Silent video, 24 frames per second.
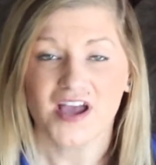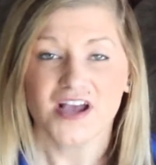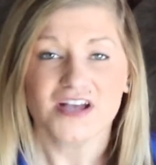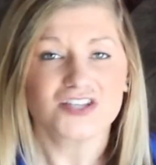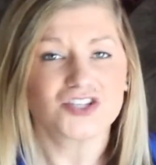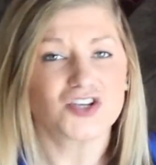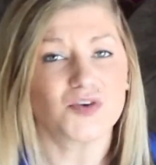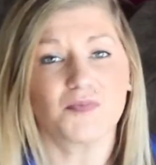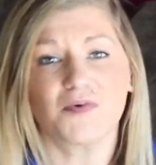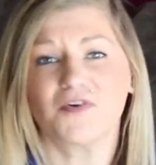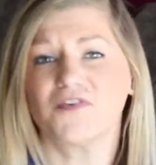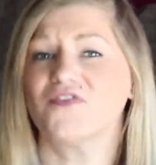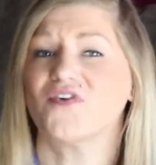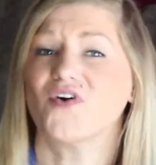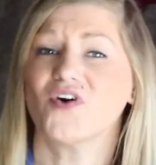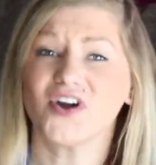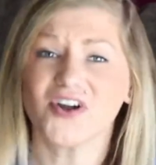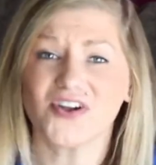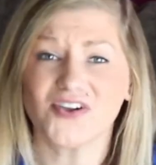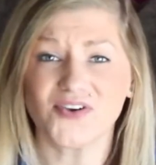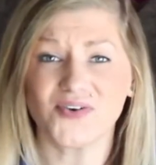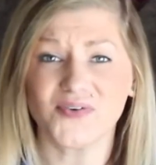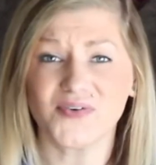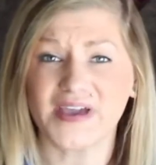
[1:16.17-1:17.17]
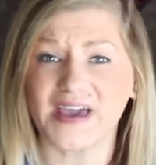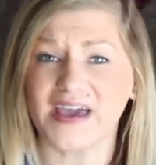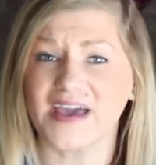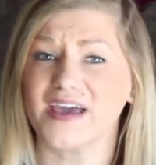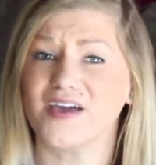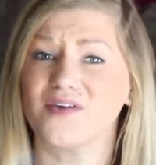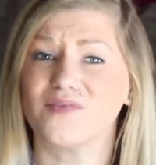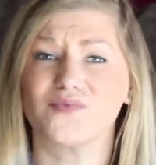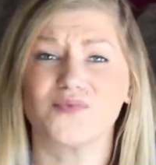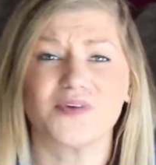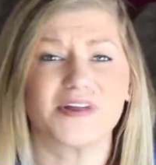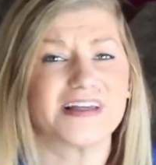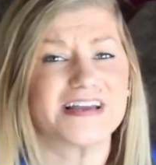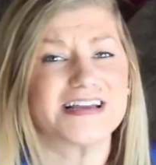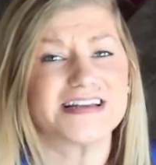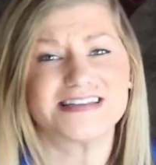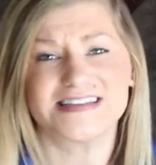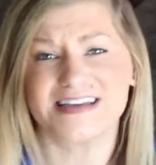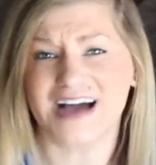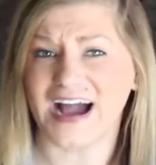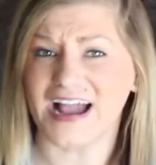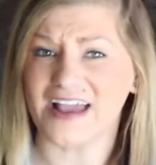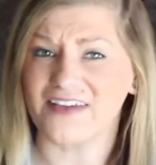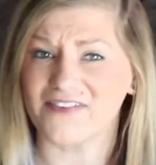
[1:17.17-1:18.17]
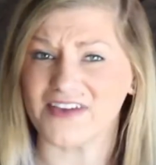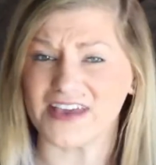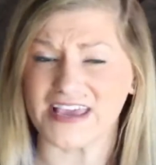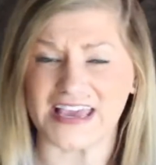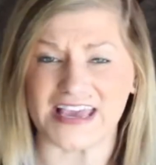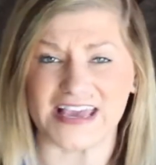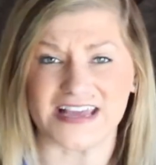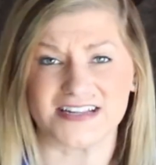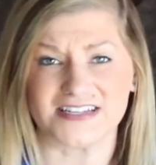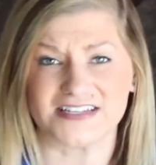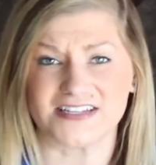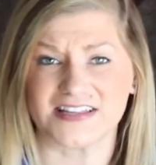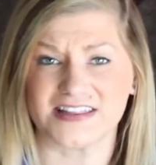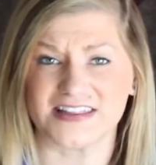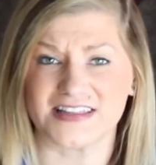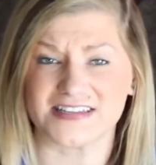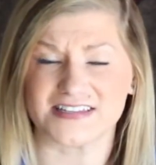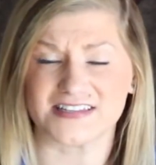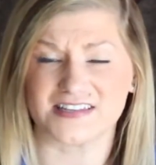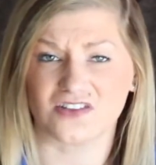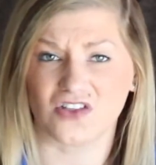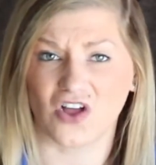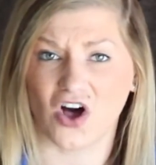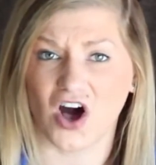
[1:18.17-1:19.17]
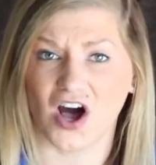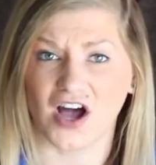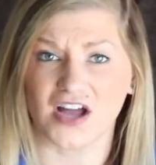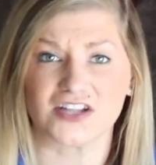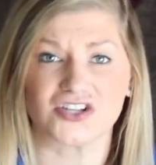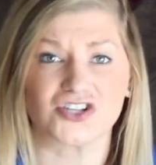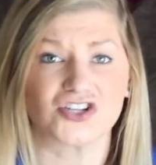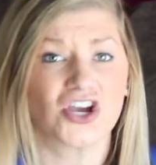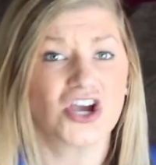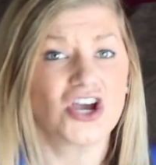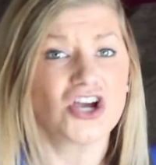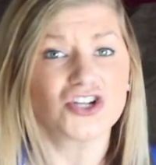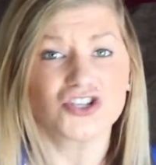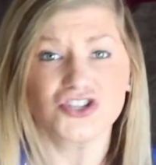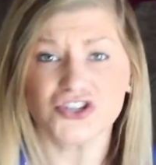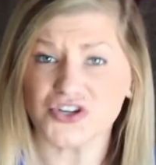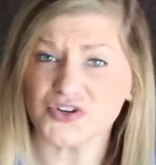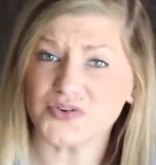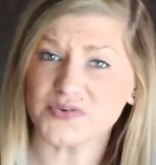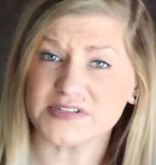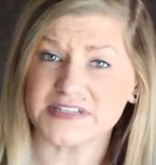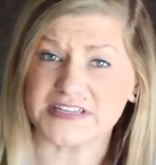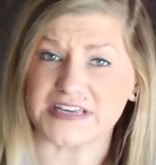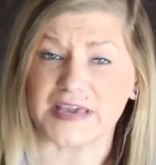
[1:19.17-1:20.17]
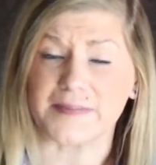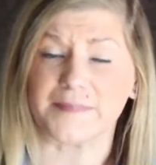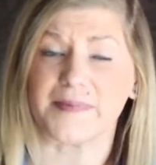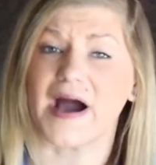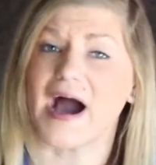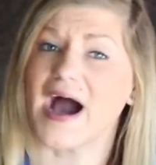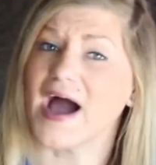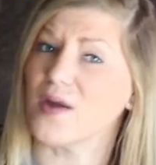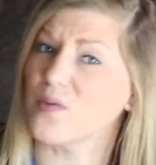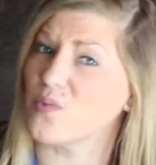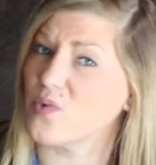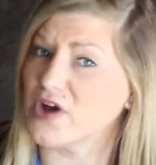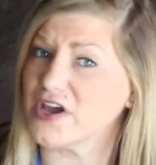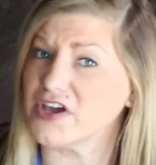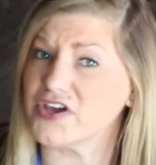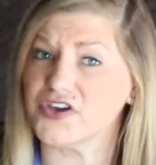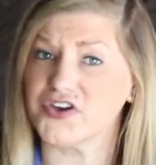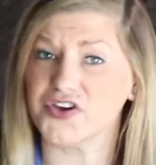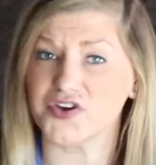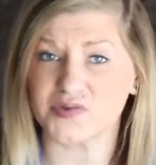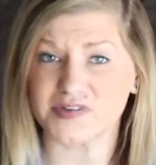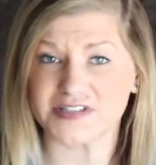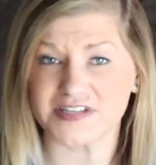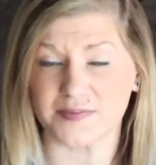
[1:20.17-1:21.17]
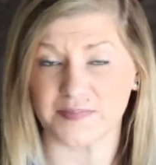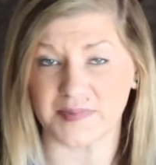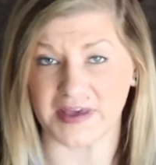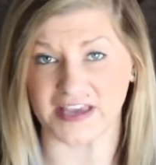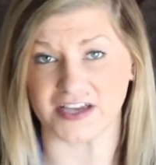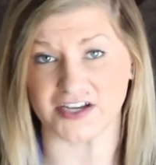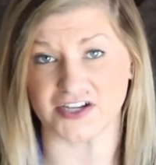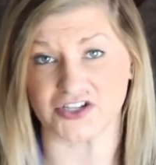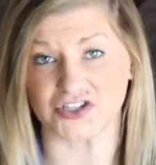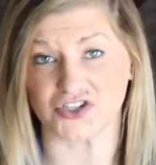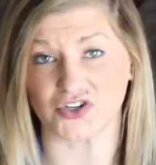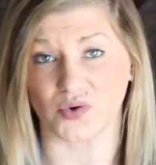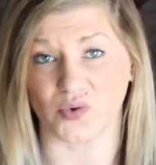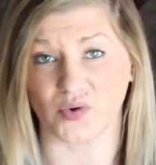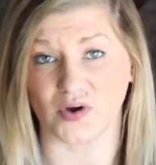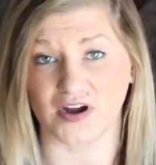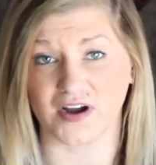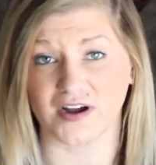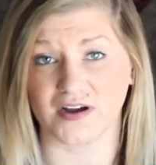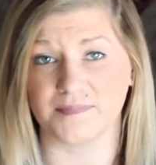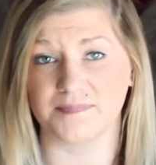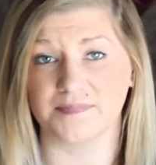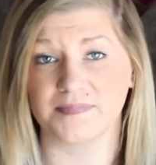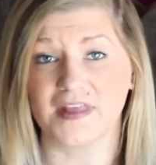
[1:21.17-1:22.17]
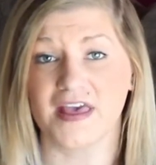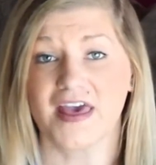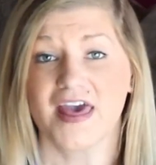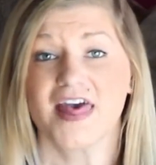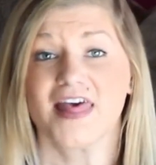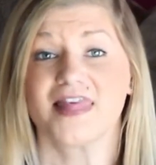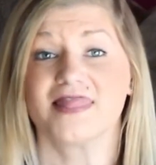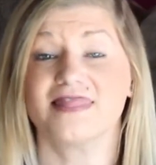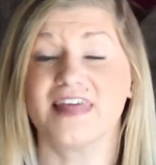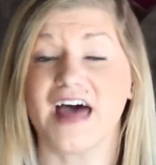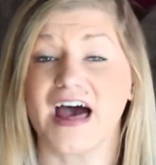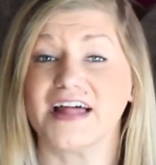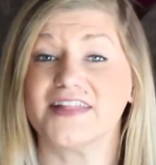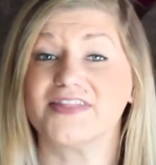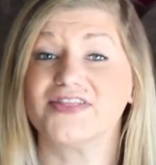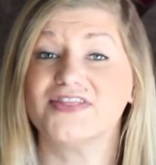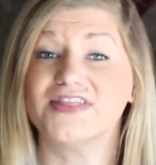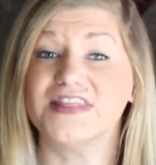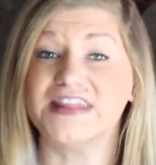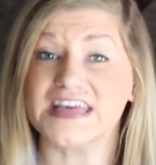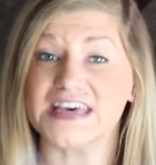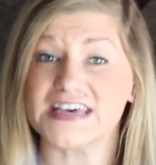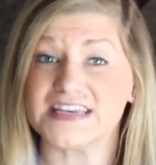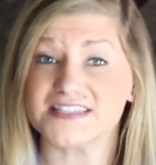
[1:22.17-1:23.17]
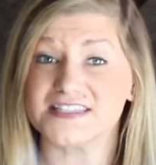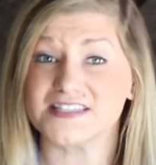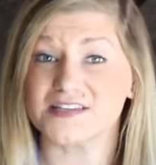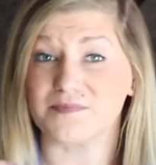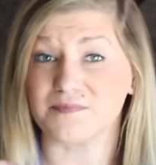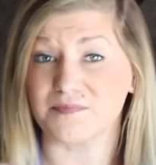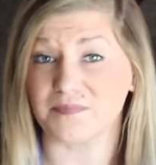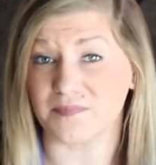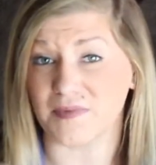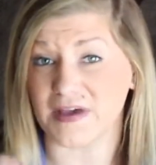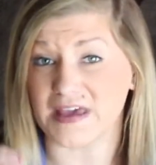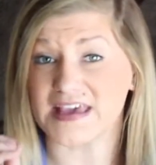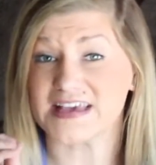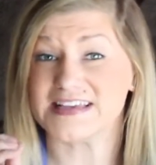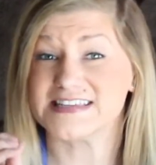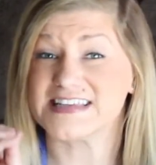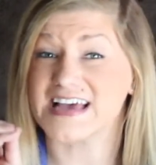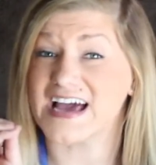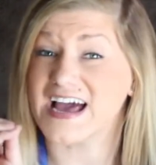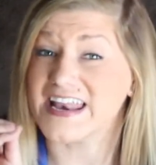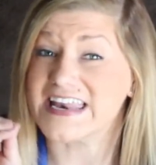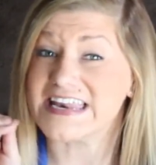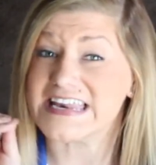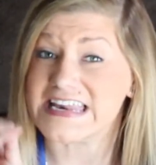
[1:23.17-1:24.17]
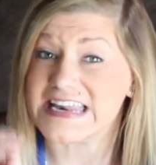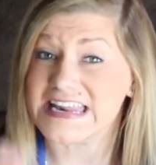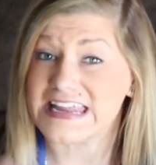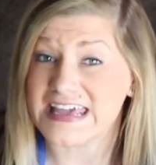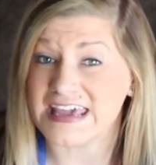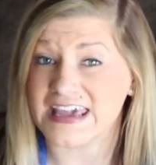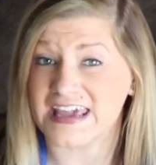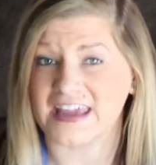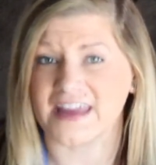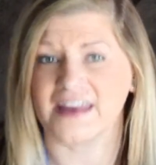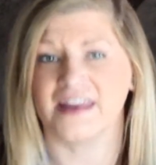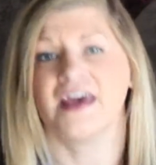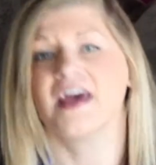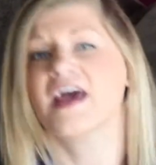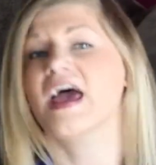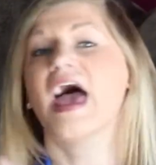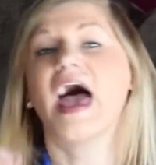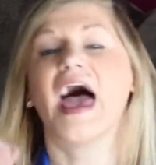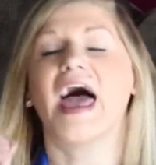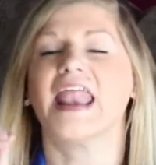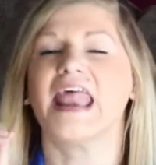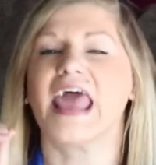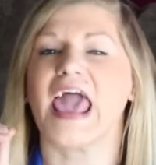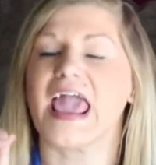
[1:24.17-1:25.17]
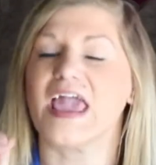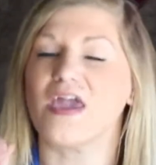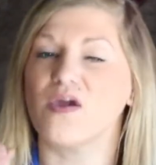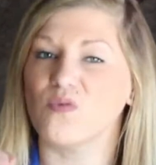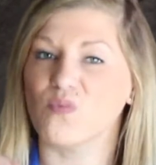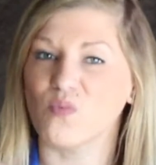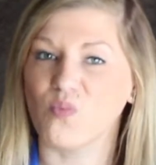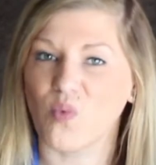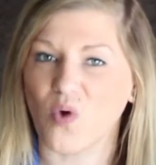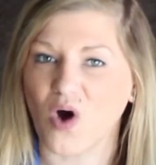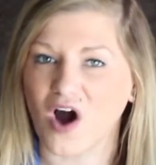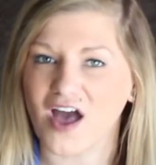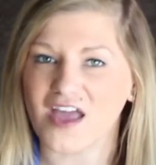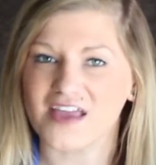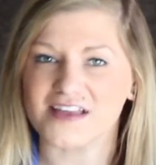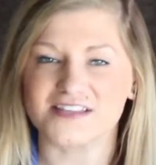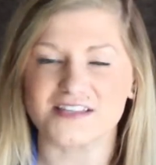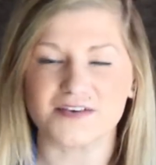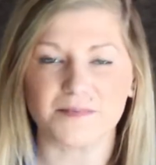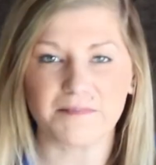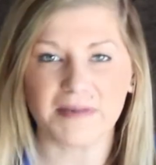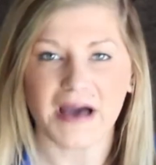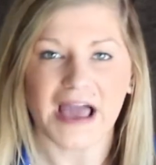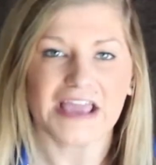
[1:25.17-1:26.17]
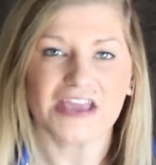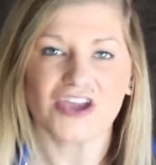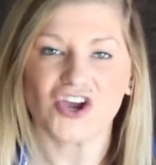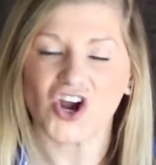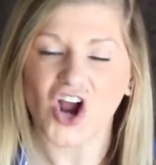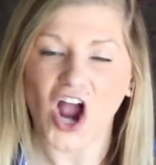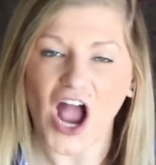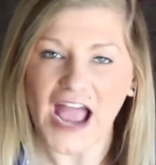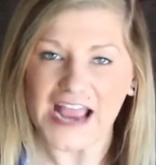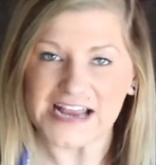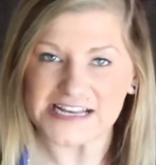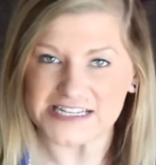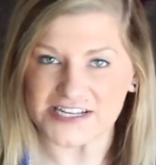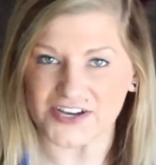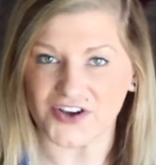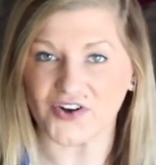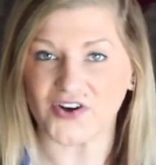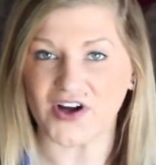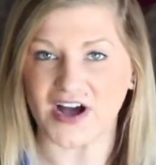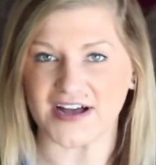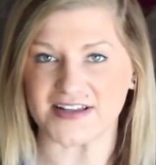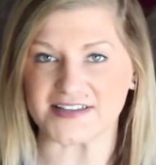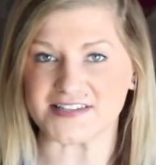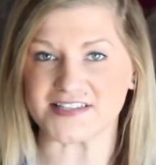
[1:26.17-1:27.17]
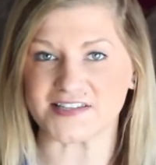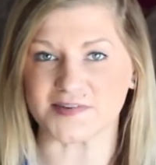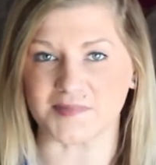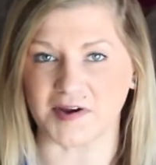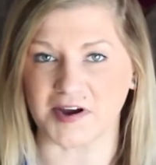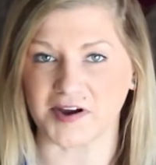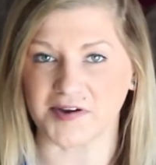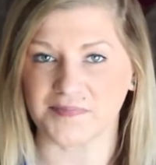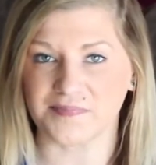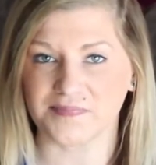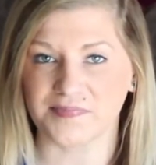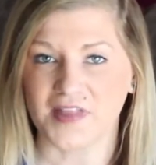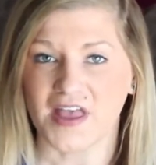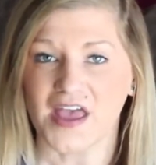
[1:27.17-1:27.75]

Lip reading: So before you get really diving into this launch too deep, I want you to make sure that this is a need and a want by your ideal customer.